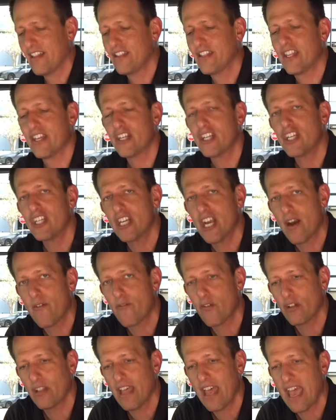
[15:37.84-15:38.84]
the
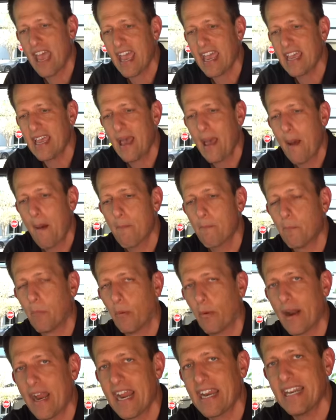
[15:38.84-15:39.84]
Chevrolet
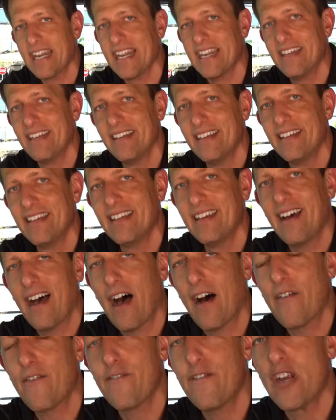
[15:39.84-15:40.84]
branded
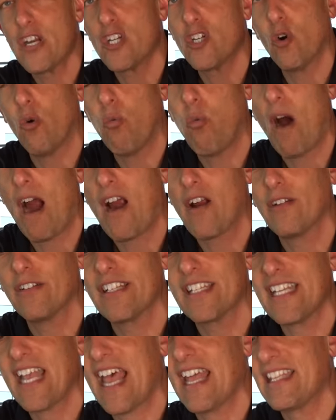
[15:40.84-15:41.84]
official
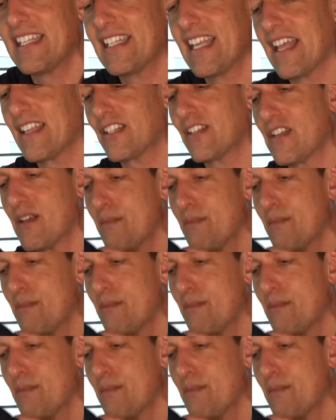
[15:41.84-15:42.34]
wireless headset. So